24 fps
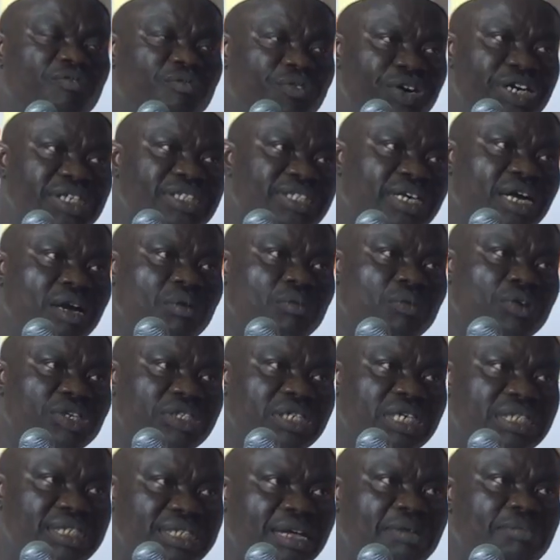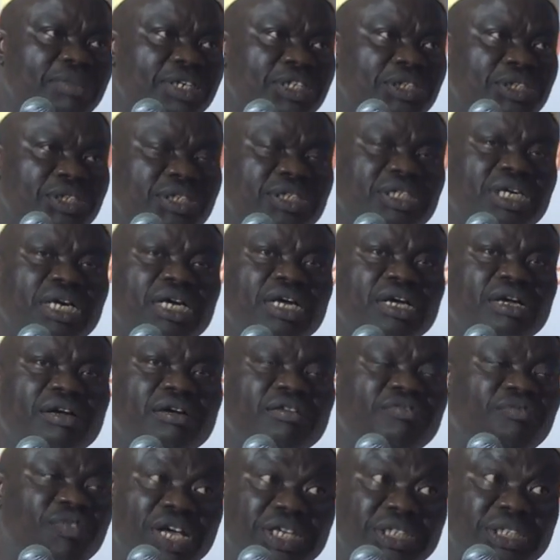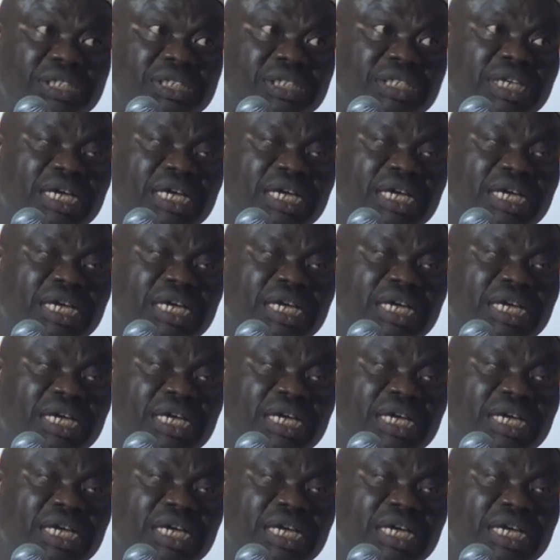Freetown was established first